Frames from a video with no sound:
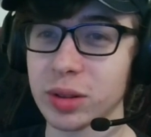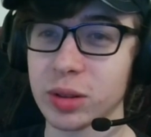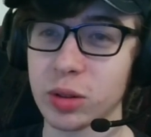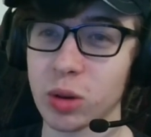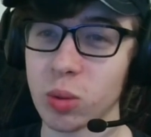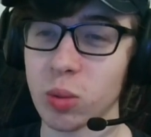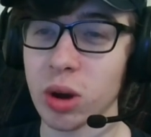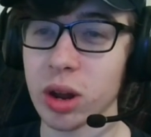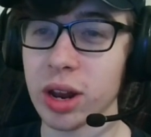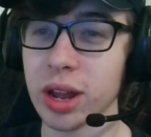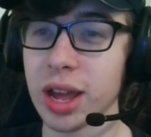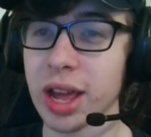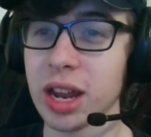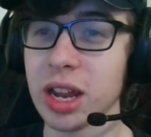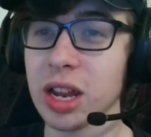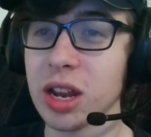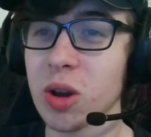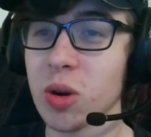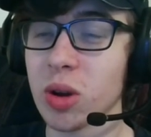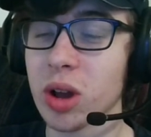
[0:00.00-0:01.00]
Don't want
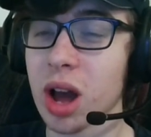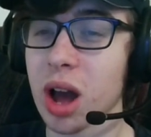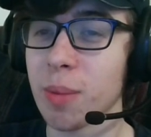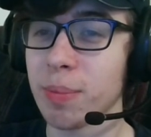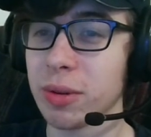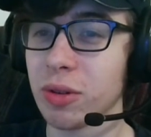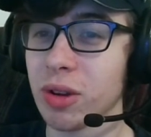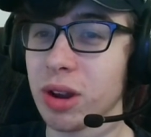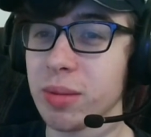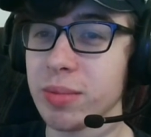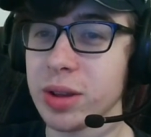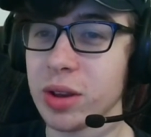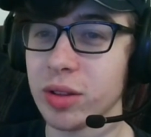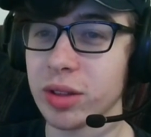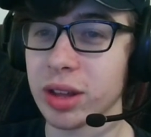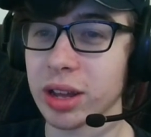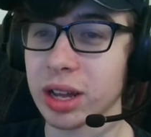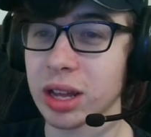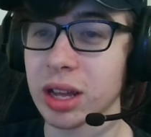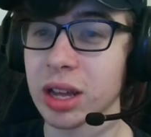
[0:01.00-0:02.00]
any no copyright
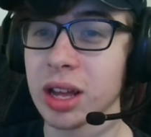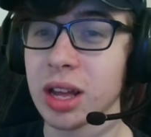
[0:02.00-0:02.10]
music.